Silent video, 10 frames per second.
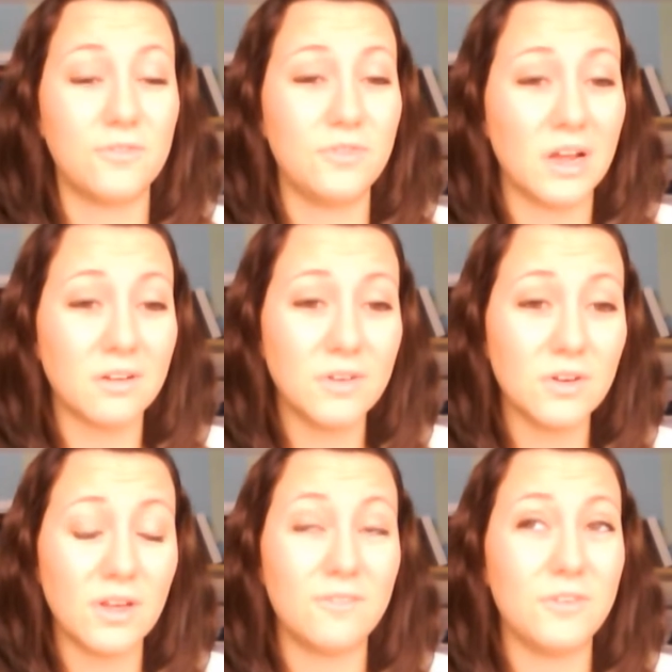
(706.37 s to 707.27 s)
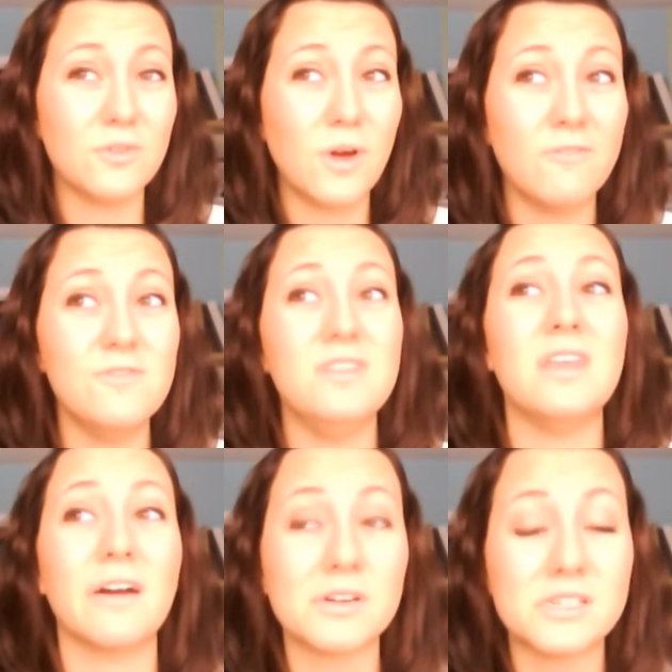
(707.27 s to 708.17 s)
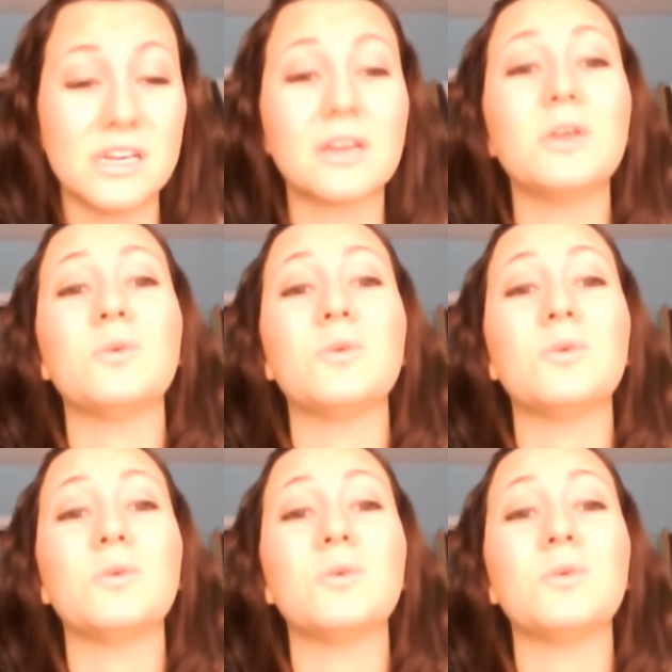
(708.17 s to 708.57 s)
If you have never seen it,